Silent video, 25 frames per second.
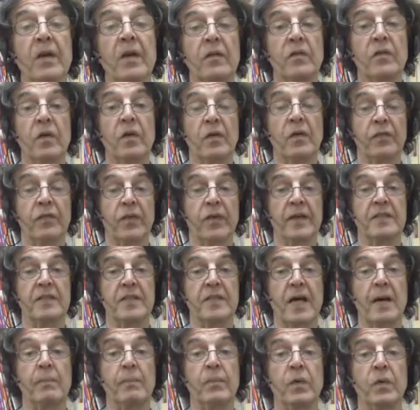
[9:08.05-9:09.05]
So for
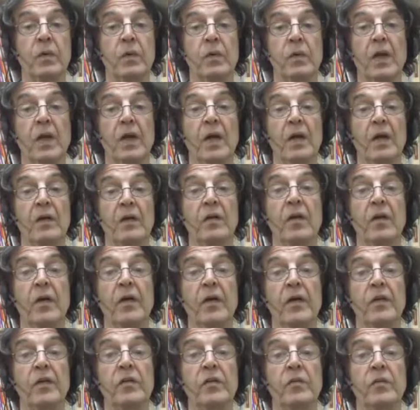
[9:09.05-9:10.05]
example,
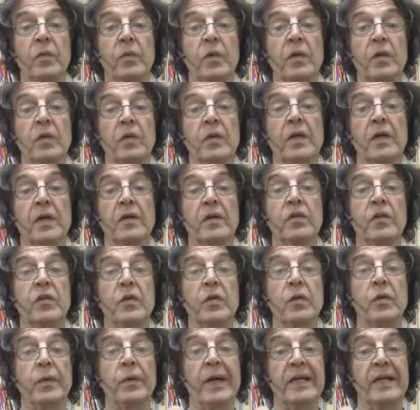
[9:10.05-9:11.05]
learners will
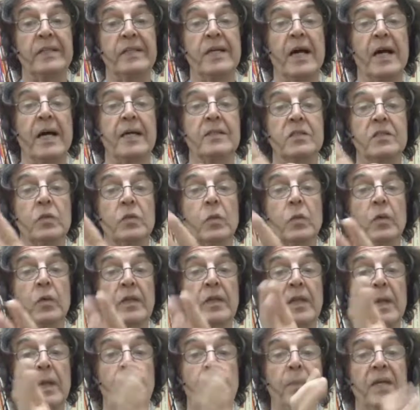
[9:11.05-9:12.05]
do a task
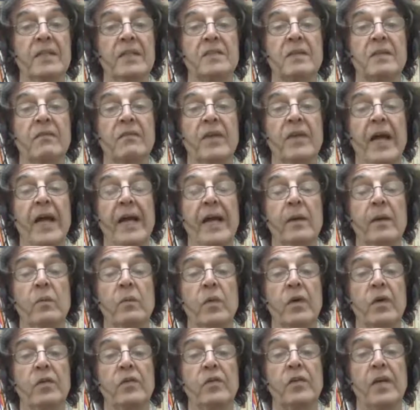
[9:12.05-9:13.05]
with a piece of
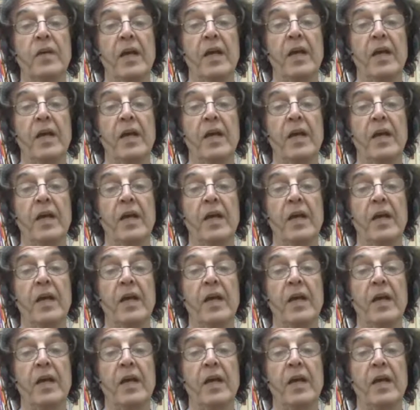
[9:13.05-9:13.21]
language,